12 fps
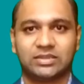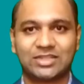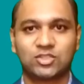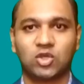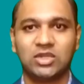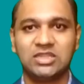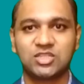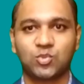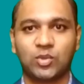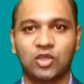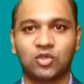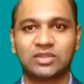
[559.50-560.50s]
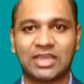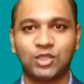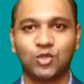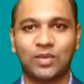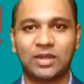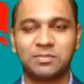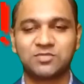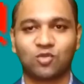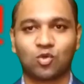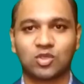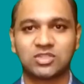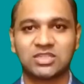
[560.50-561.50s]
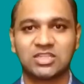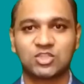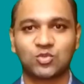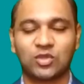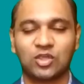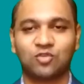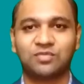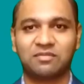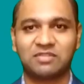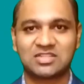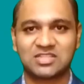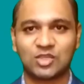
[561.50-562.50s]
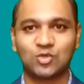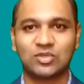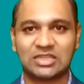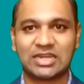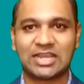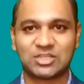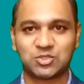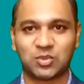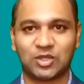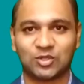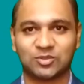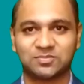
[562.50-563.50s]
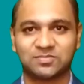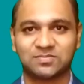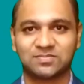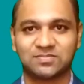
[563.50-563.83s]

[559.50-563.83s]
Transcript: that's all in this video thank you very much for watching this video we will see you in the next video